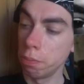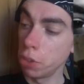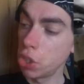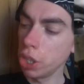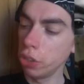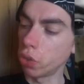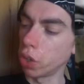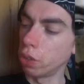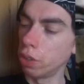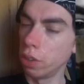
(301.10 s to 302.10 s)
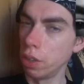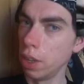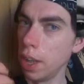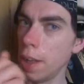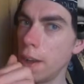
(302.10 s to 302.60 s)
children.
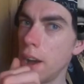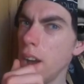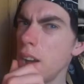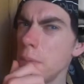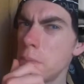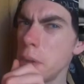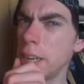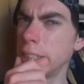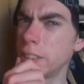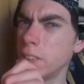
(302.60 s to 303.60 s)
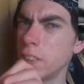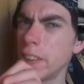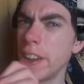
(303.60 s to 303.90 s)
I bet that